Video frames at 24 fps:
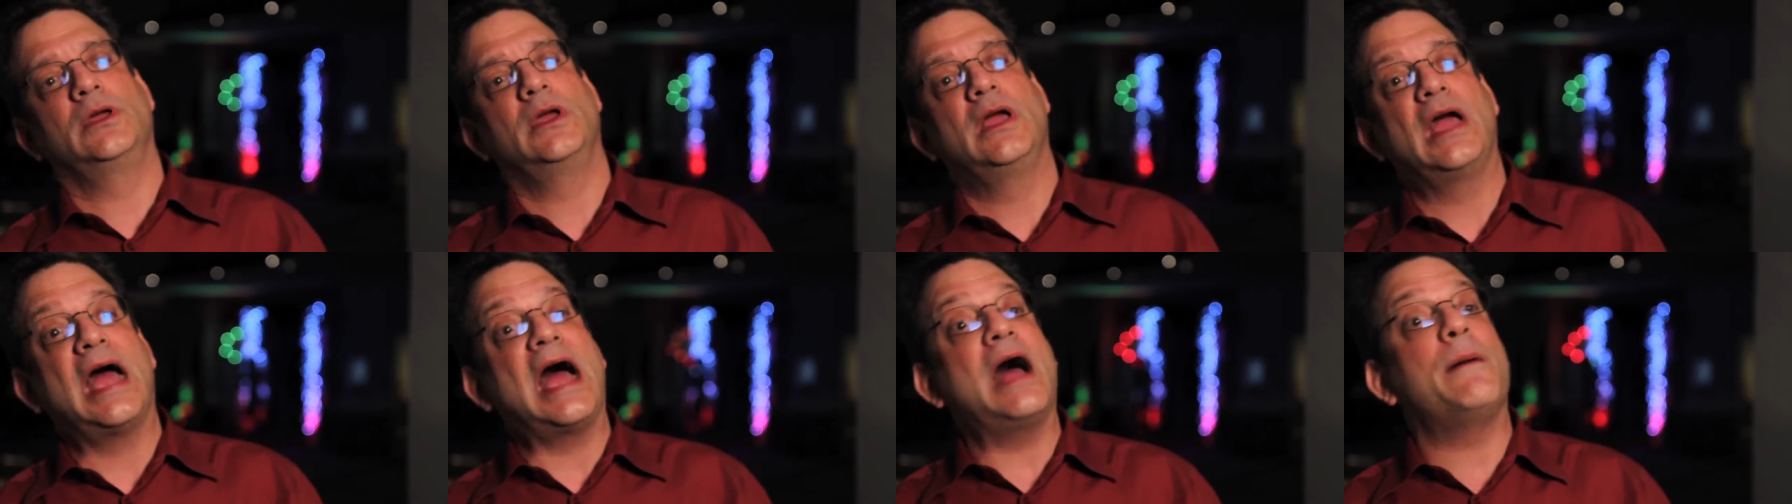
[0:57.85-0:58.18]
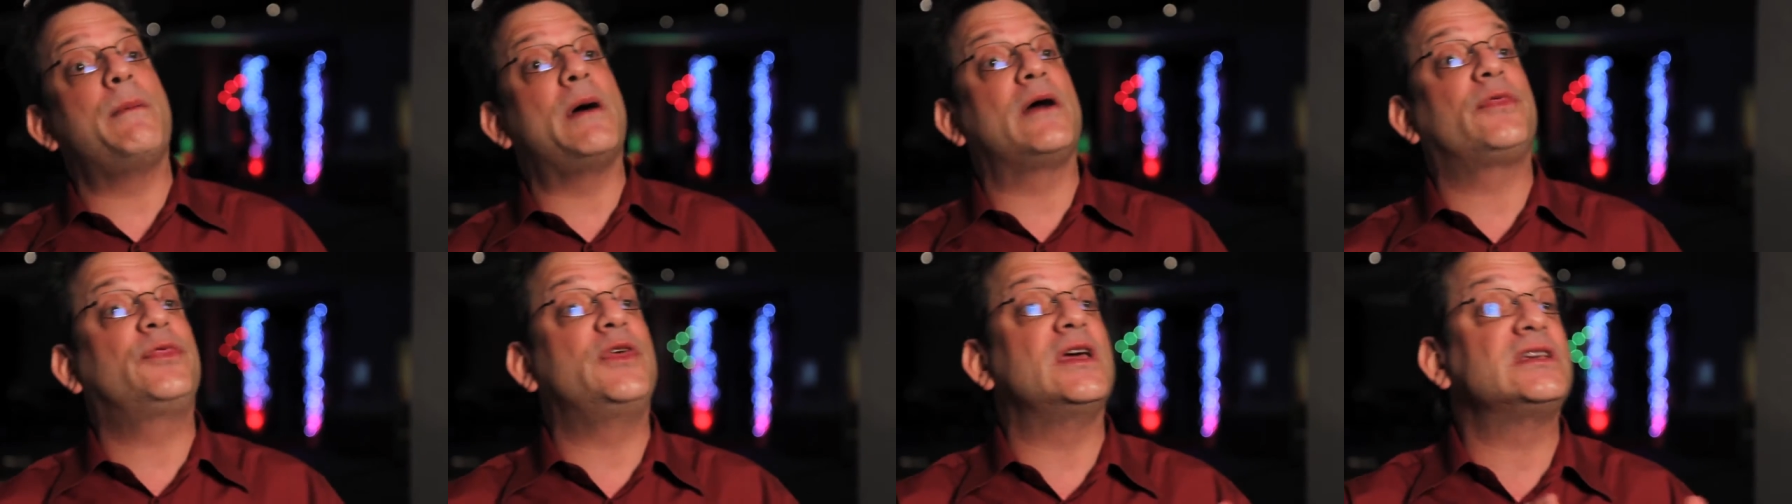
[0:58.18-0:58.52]
How
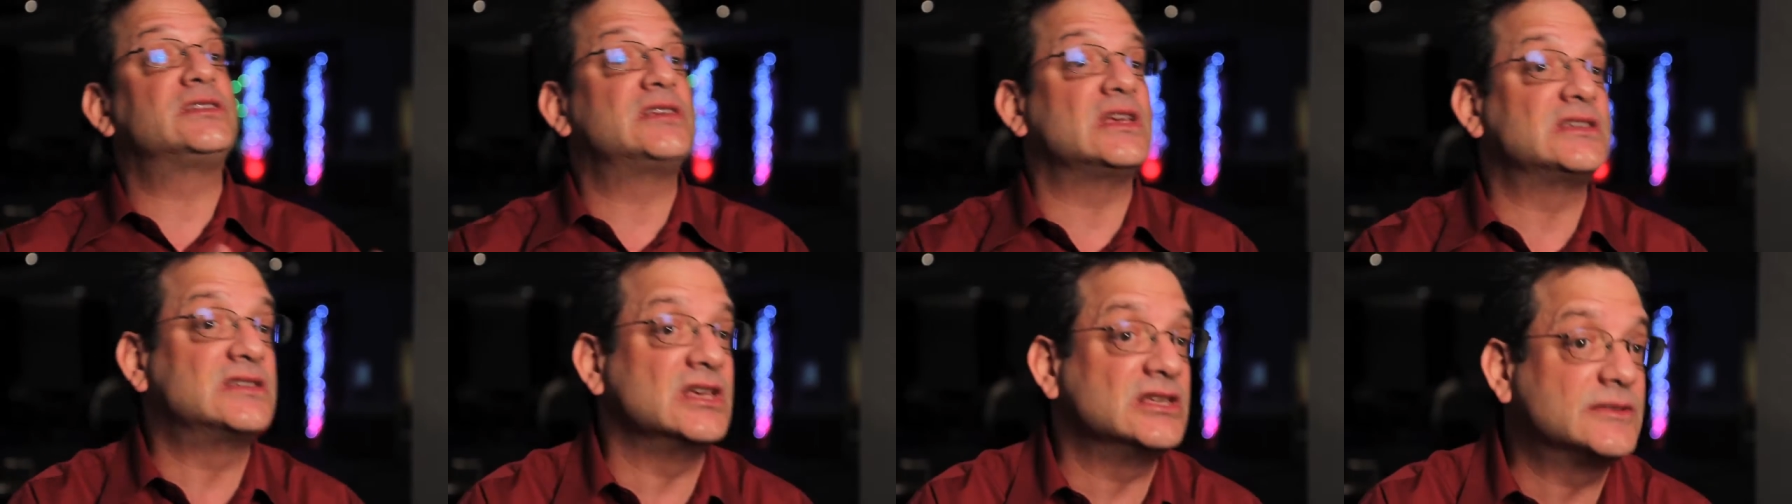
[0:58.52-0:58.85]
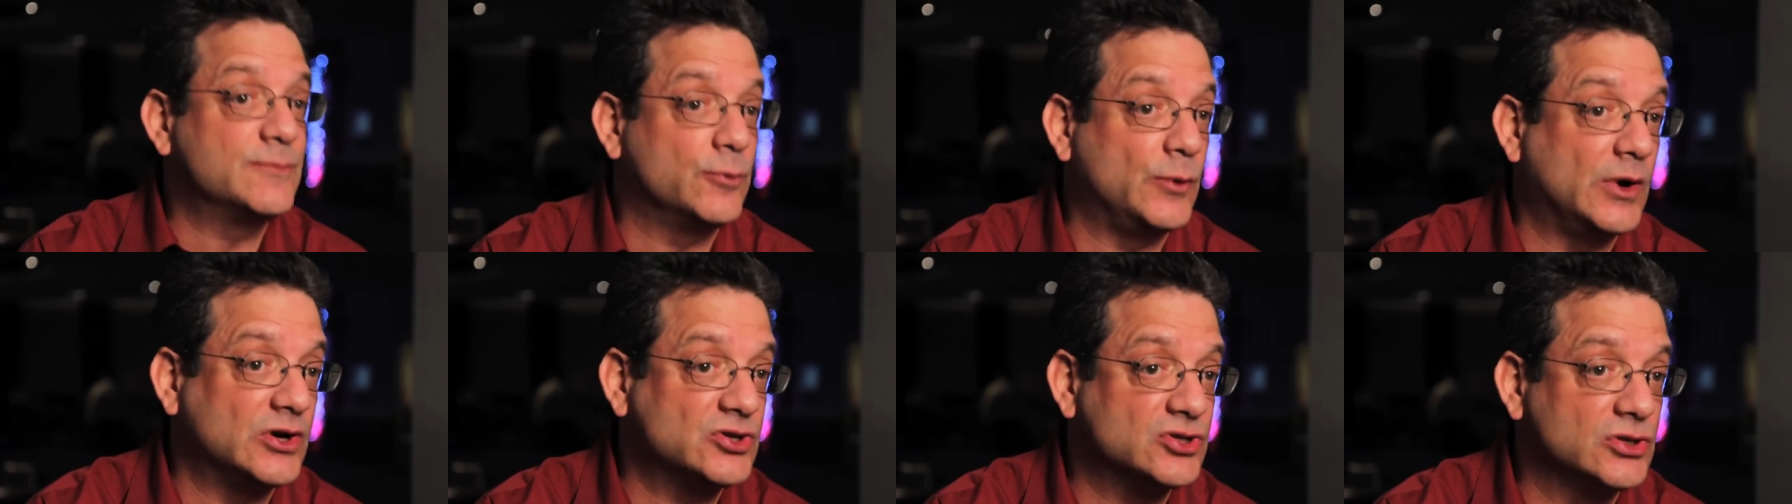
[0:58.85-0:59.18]
about this as
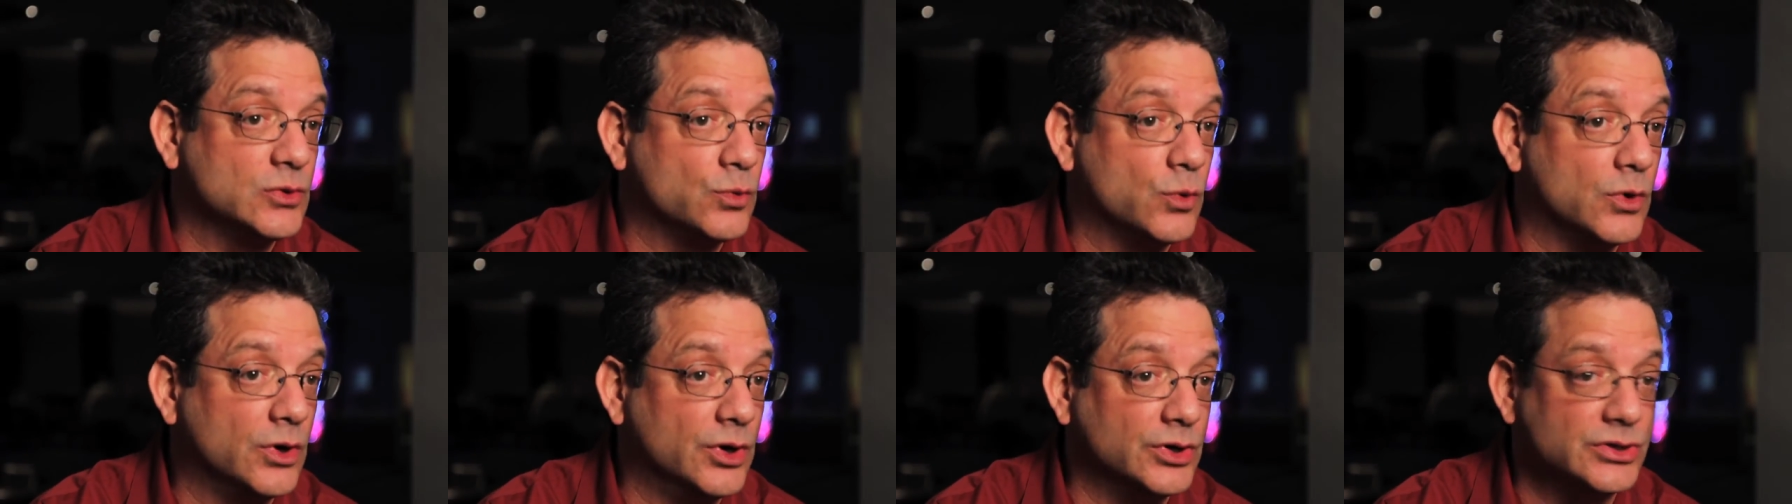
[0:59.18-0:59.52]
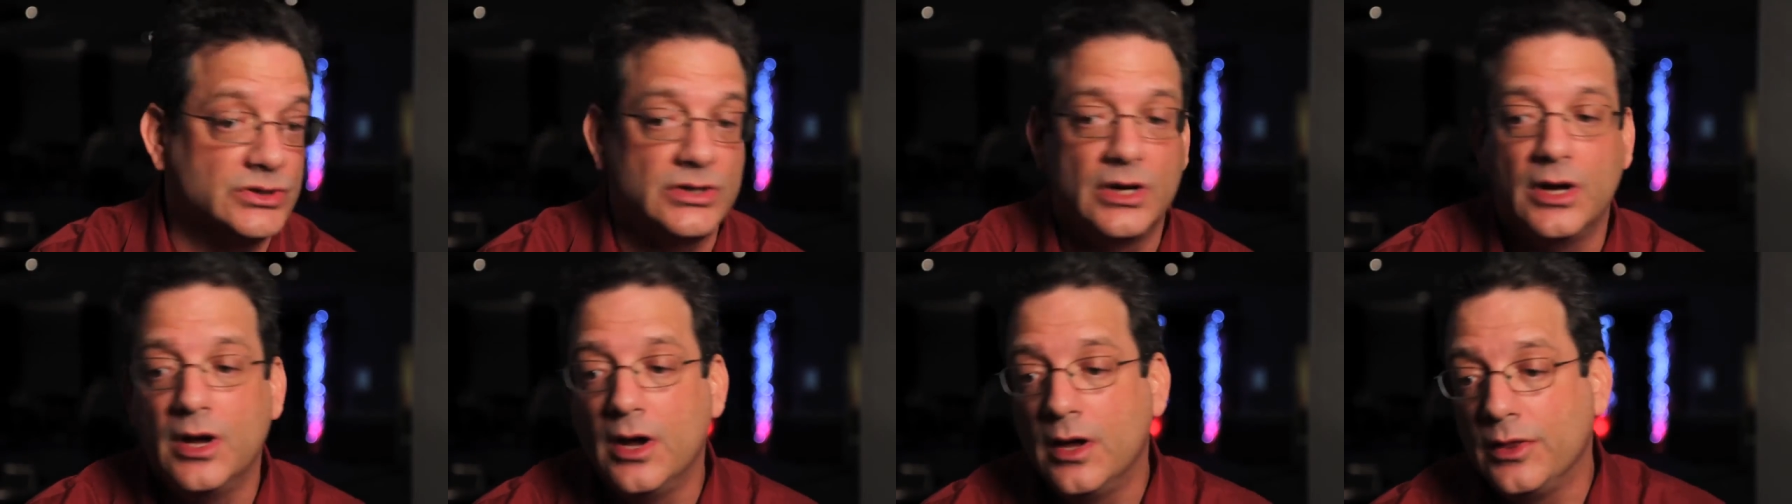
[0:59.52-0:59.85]
inspirational words?
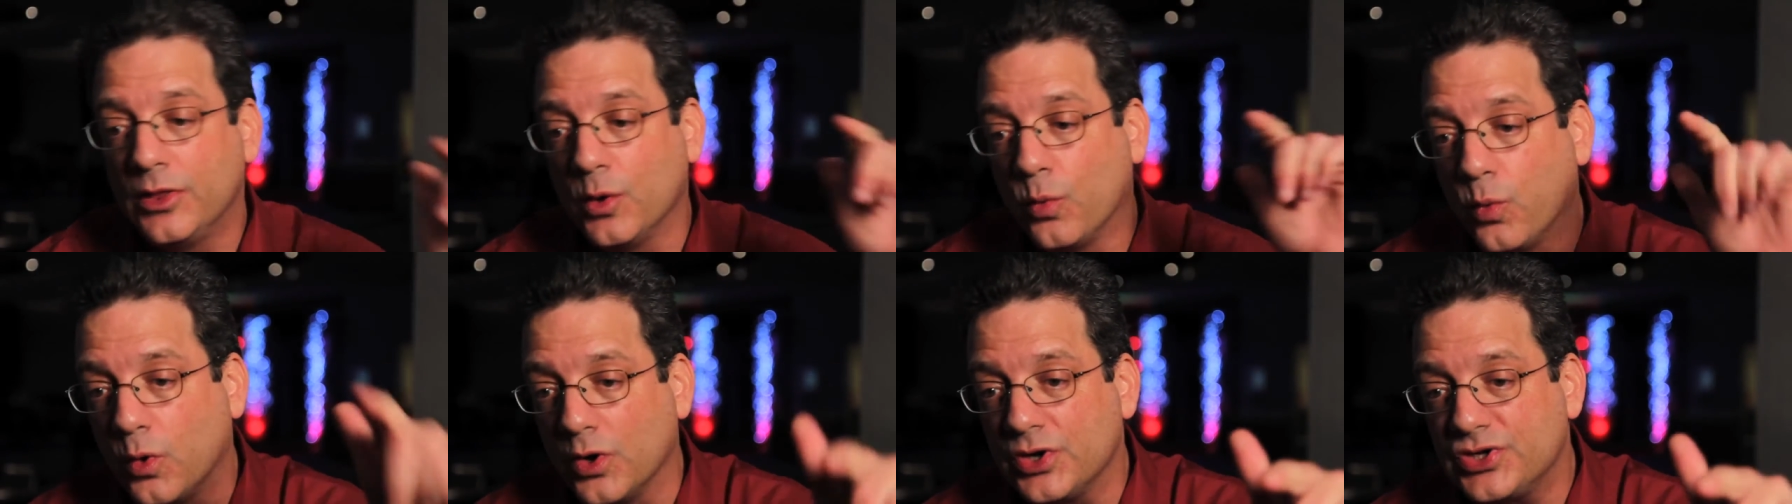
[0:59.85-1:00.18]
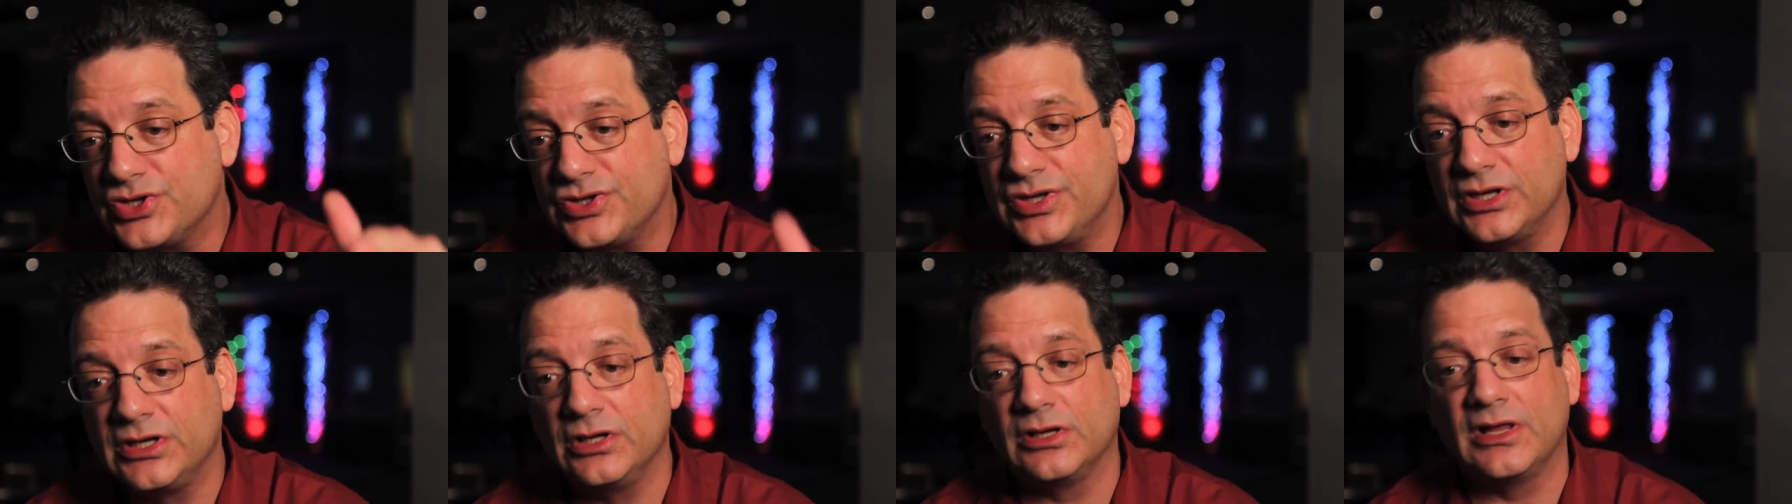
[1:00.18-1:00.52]
The worst
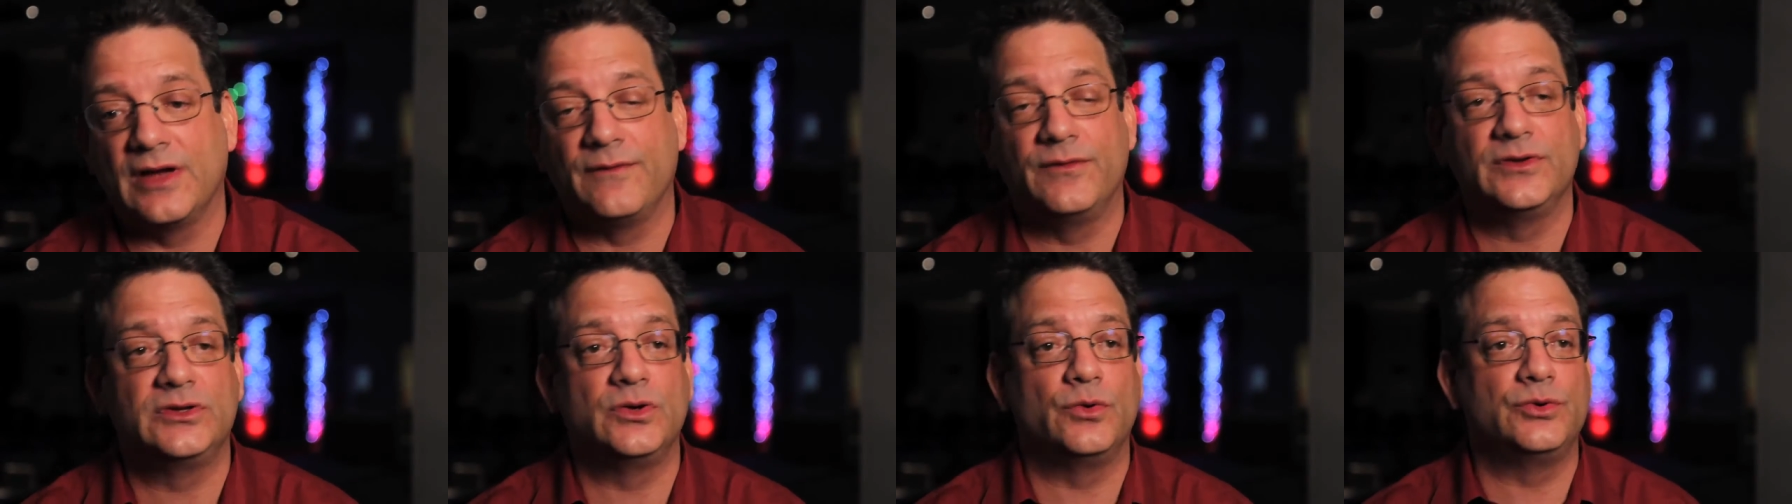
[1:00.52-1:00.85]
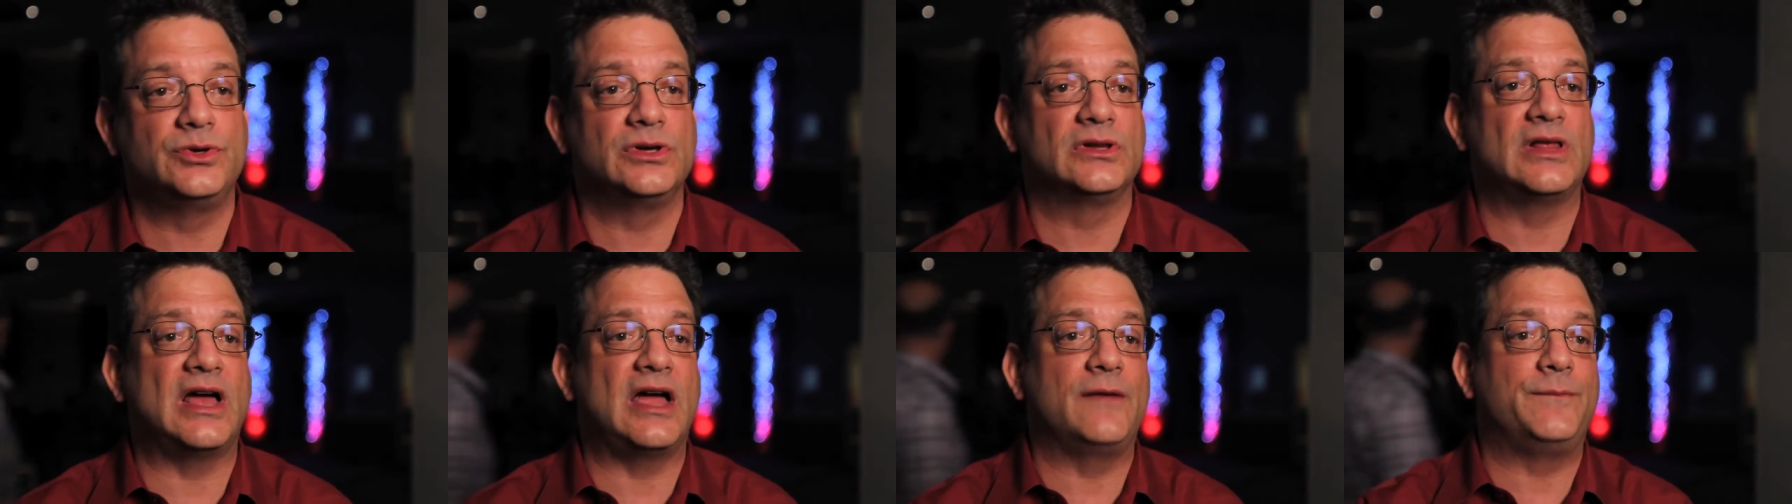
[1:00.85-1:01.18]
thing you'll ever do in
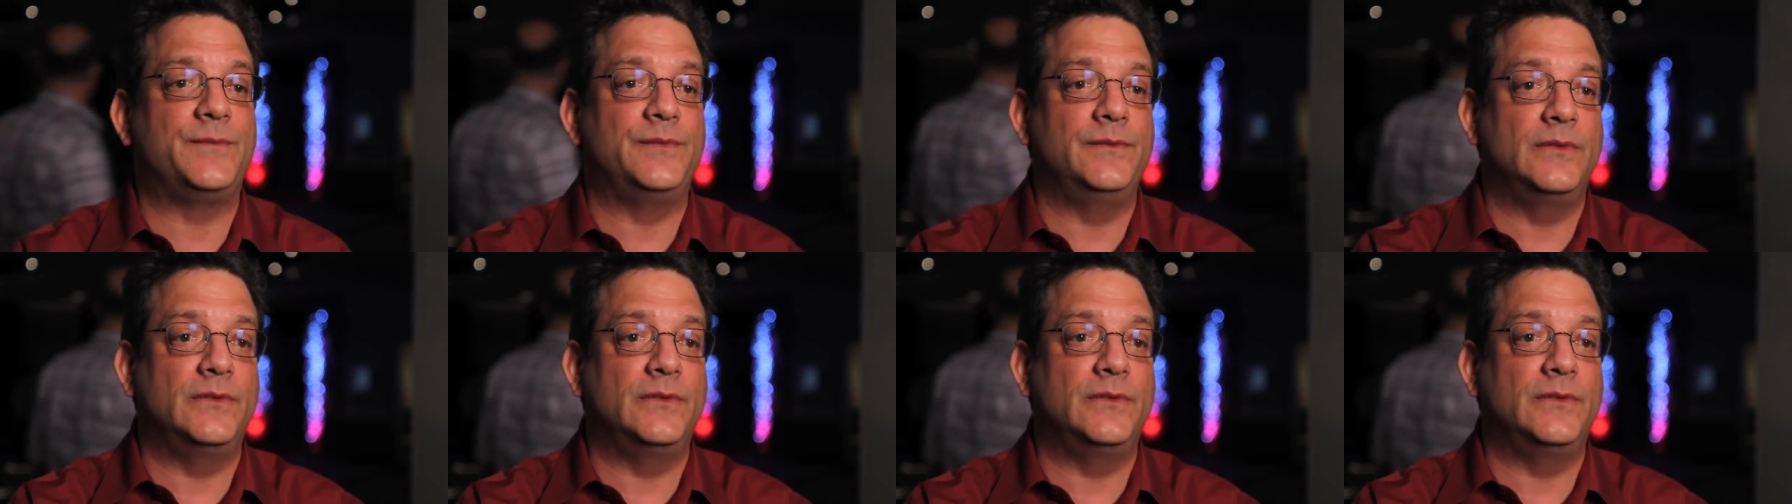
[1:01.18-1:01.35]
your life